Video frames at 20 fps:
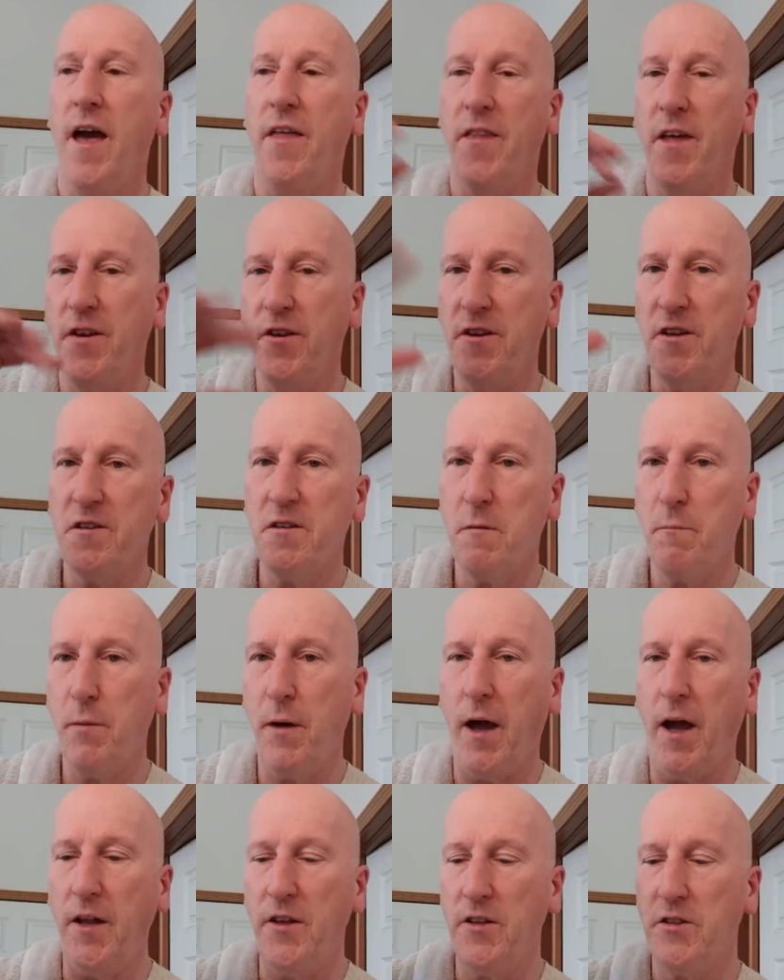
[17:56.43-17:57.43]
and then
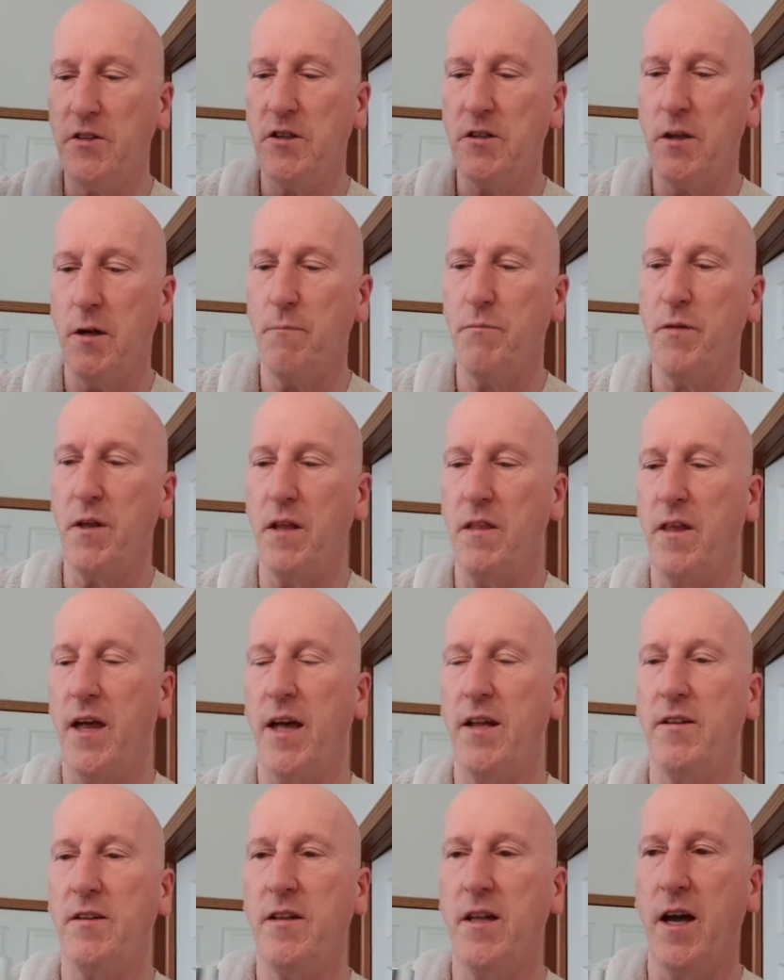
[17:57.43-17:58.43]
dissipates to something
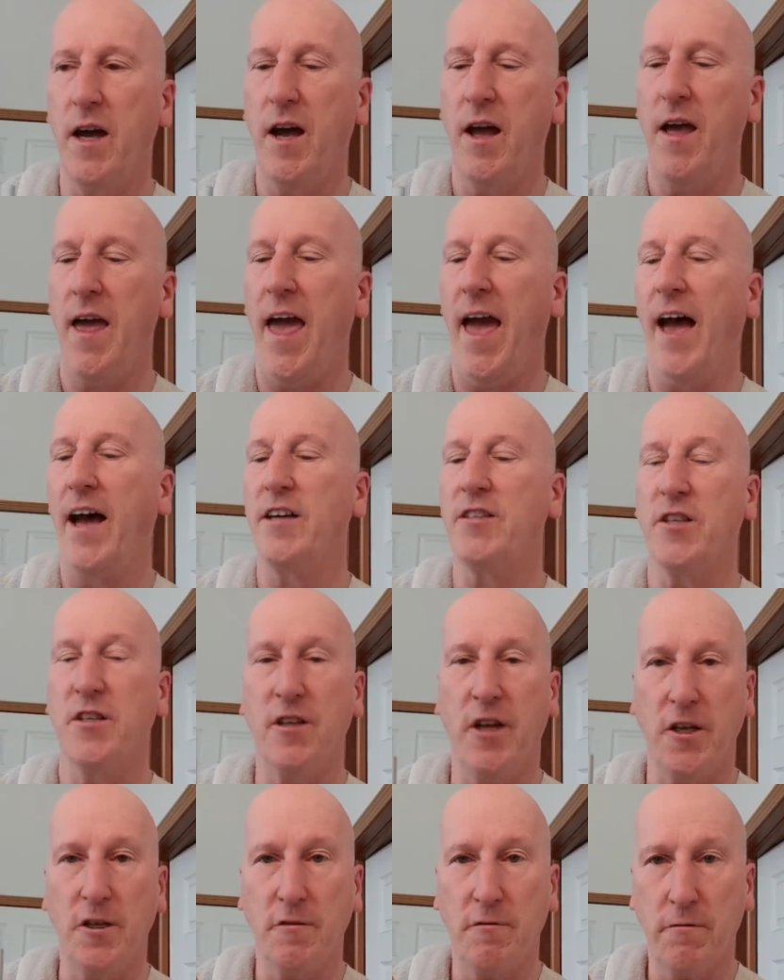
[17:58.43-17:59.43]
that uh, has
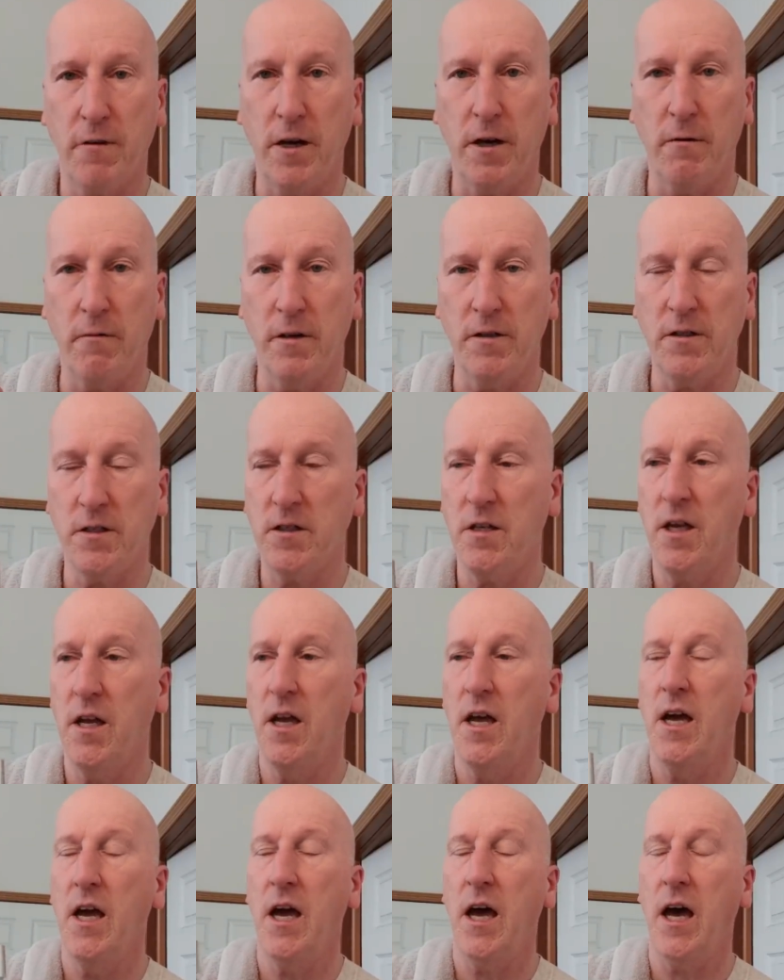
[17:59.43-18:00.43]
a nice fragrance,